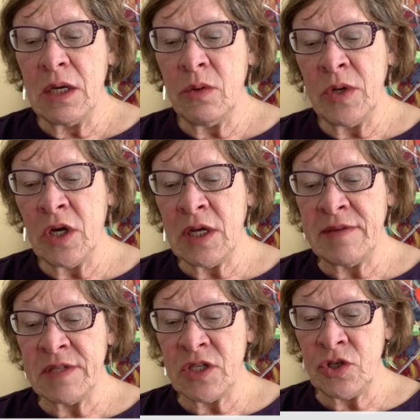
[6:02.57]
We all have
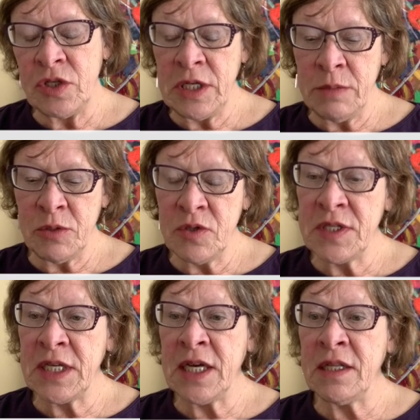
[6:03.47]
such unique
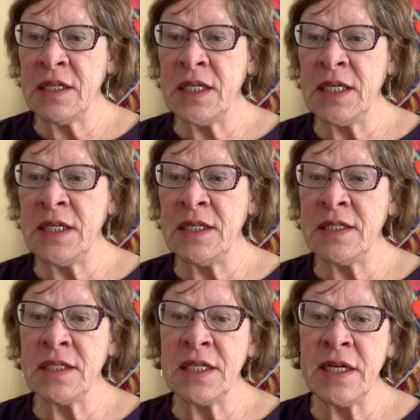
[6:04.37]
personalities
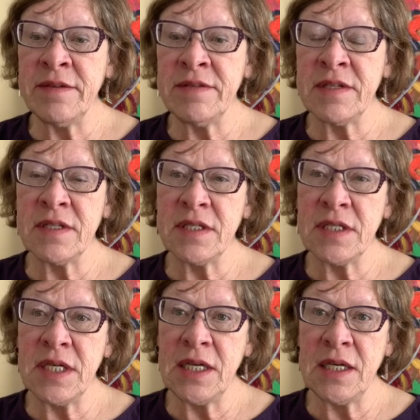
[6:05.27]
and gifts,
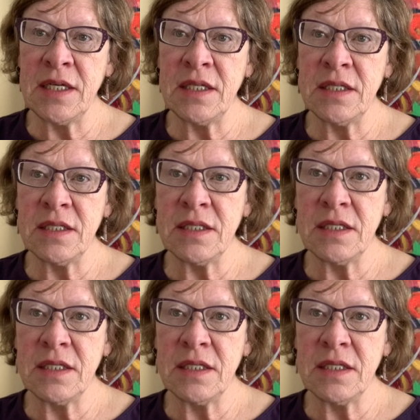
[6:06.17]
and